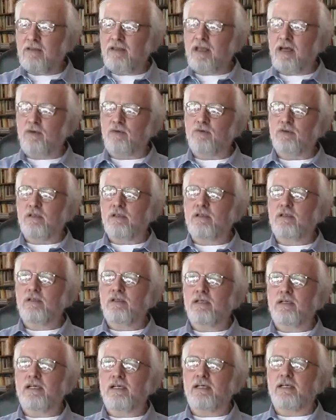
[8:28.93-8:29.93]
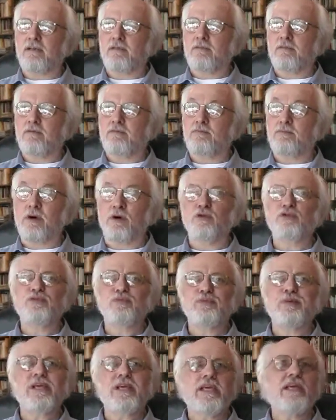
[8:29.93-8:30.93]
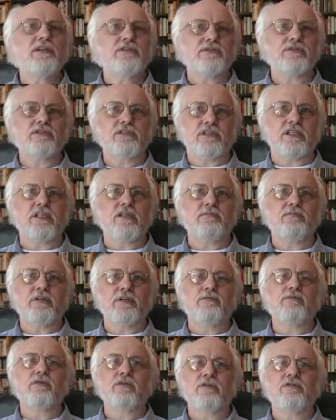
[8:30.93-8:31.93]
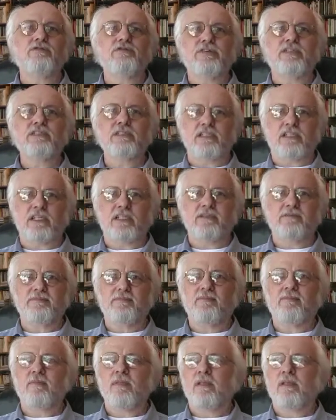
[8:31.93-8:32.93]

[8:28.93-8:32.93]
that would both be interesting, be worth visiting,